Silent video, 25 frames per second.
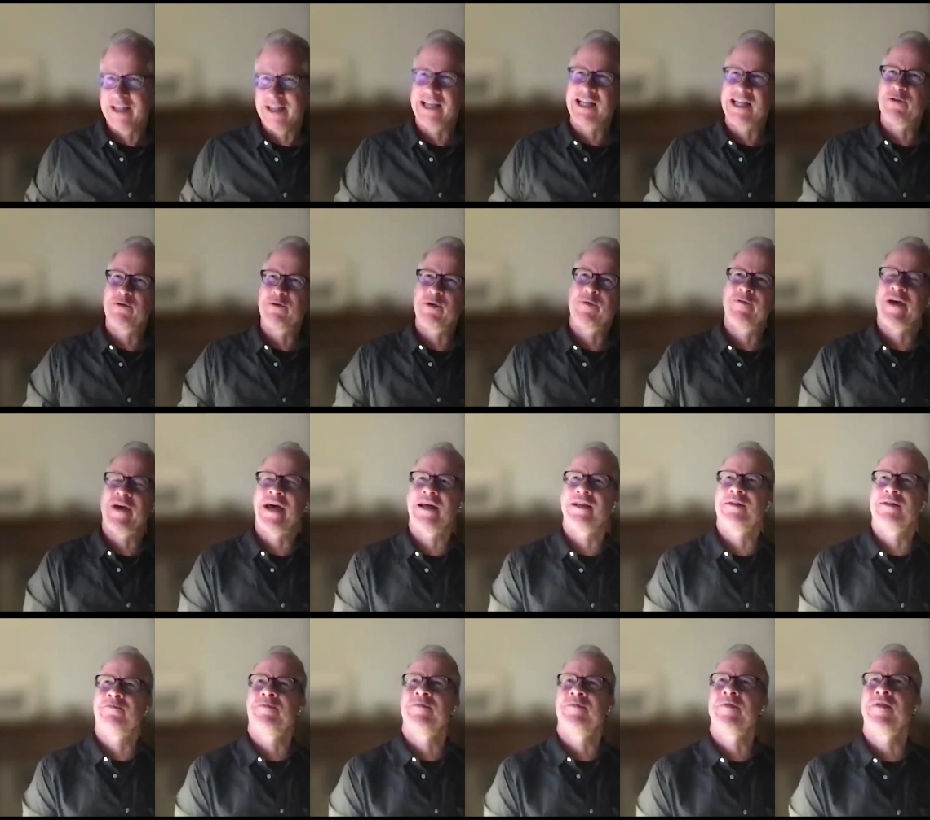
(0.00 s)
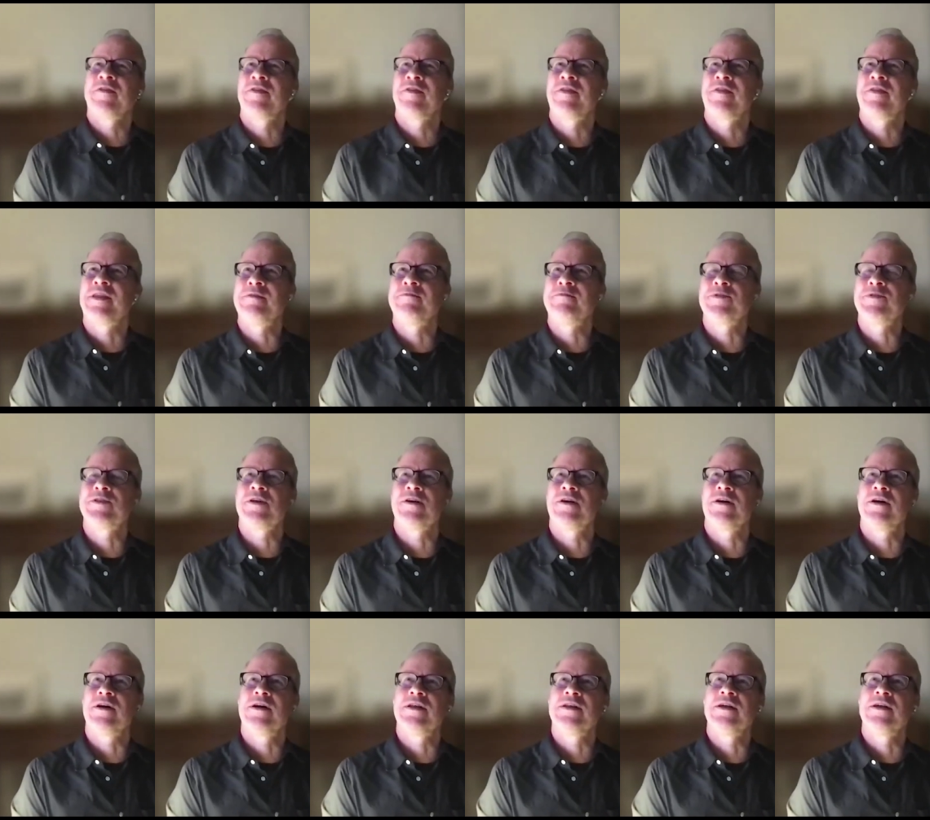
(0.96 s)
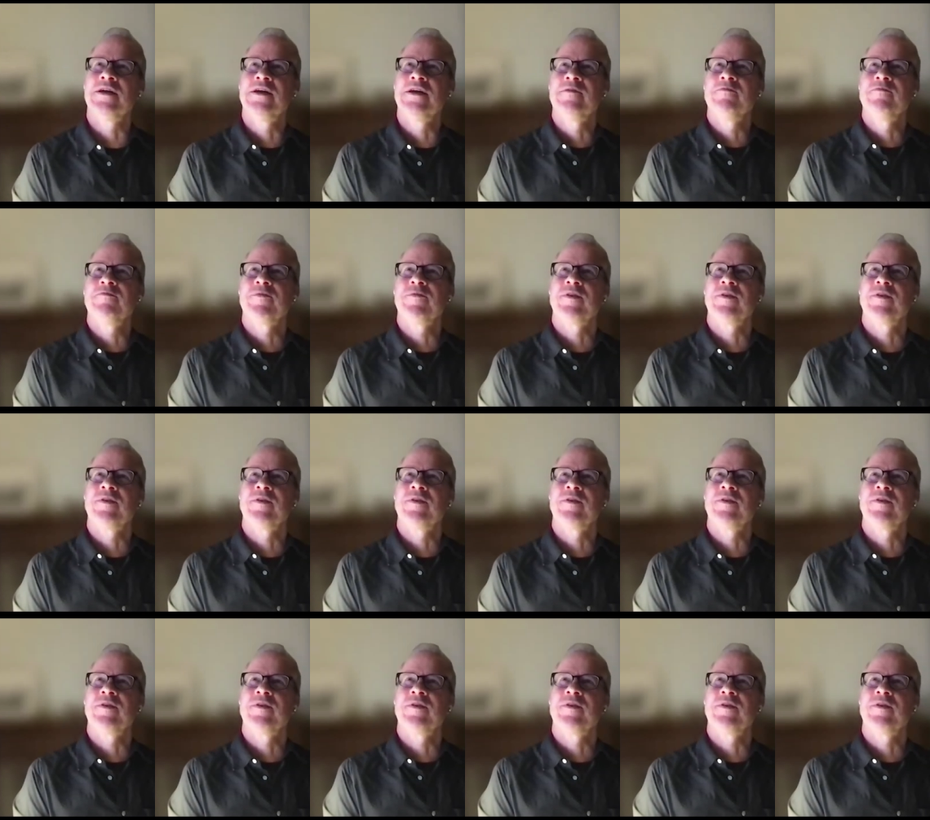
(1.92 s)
Lately, we've had themes on